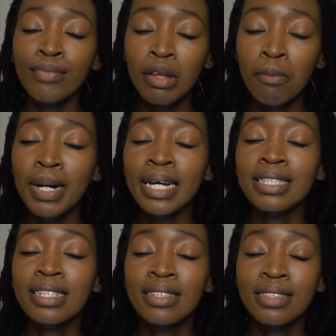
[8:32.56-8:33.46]

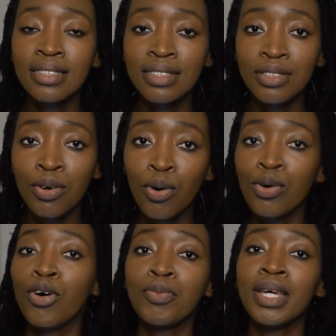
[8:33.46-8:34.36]
But
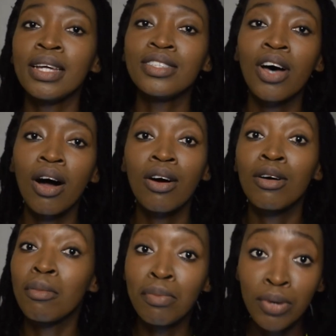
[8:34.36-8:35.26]
all opiates are
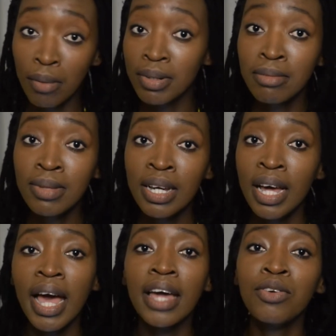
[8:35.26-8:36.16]
a problem,
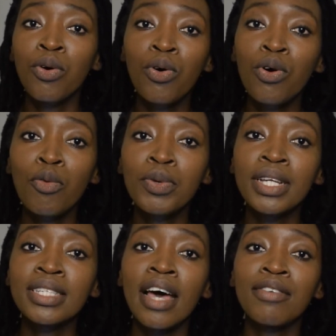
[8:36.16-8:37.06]
and all
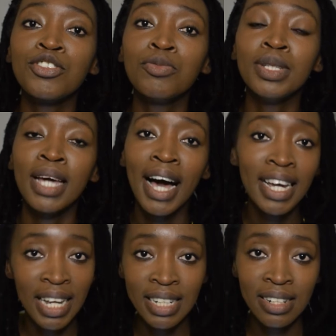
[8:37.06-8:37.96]
opiates have to be
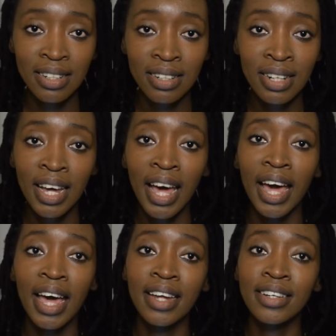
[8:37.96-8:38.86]
highlighted.
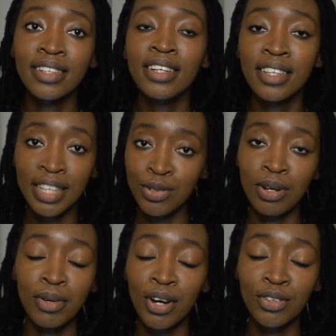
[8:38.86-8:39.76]
And that's
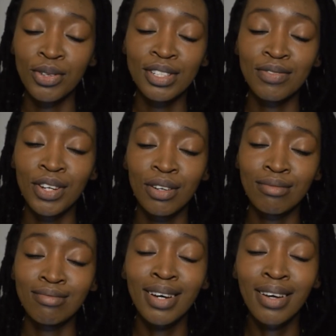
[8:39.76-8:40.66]
what I'm going to do in this video.
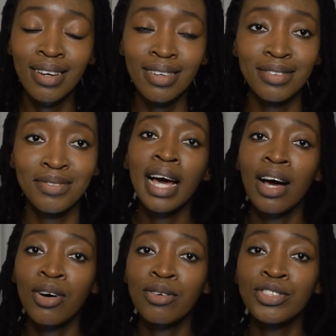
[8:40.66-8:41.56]

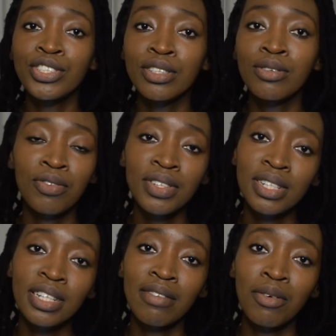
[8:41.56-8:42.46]
Now, she
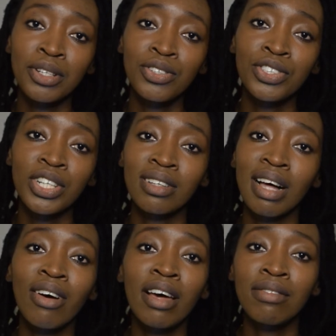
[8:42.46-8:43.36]
obviously never went to jail.
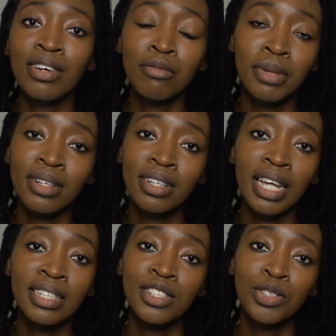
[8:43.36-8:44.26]
However, her medical
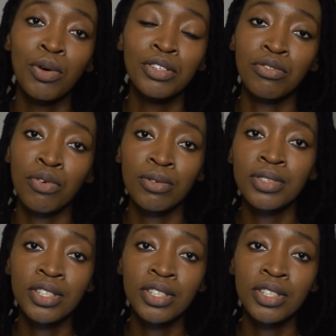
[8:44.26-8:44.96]
license was revoked.